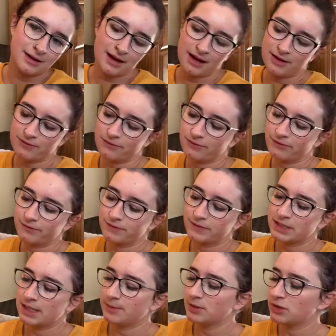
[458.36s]
I've
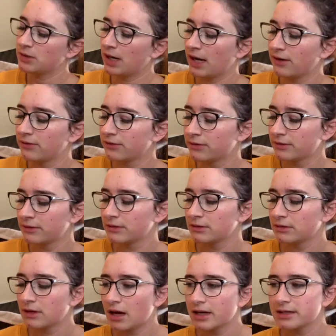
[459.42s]
seemed to have
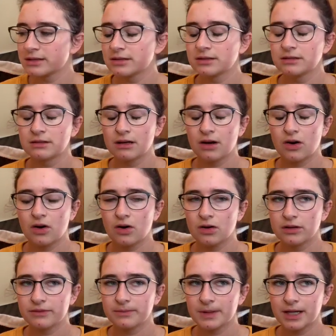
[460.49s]
lost all
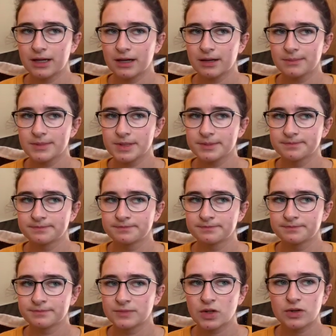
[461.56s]
of my cups.
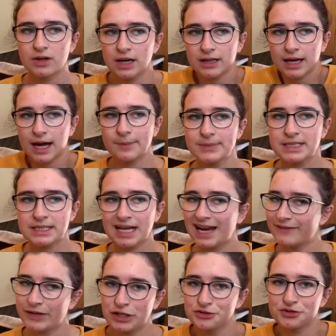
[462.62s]
Don't know how that happens. I have
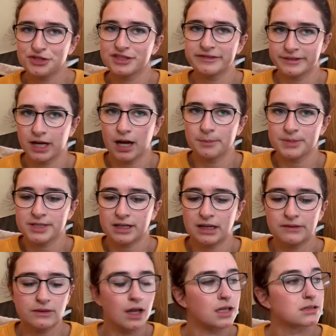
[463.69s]
hundreds of cups, and I've
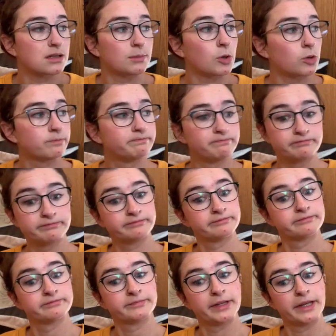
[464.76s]
lost them all.
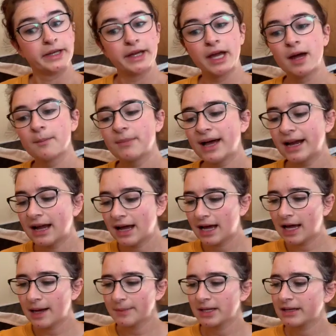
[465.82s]
But
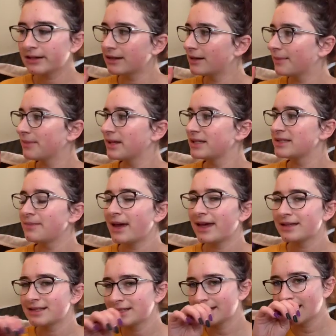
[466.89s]
I'm going to clean up this
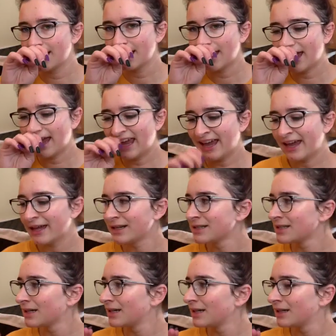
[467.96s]
mess and
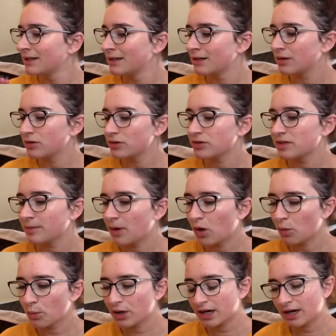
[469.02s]
go do some
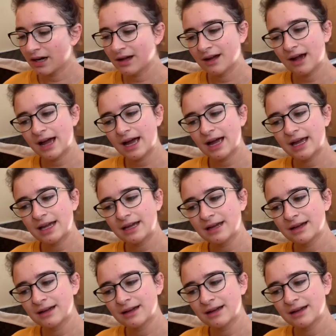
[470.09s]
homework. I